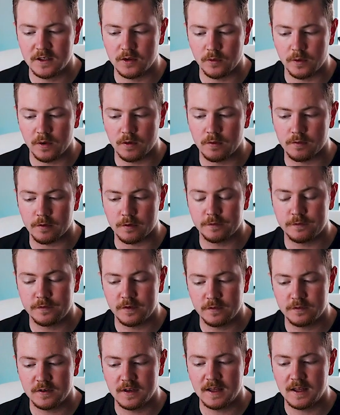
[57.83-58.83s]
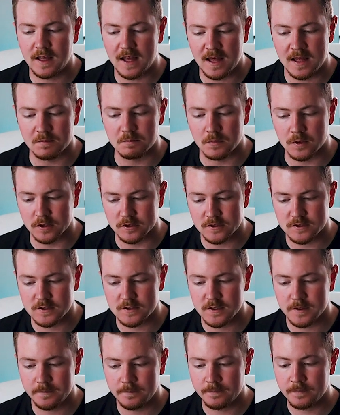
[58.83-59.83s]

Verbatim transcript: doing over 50k months.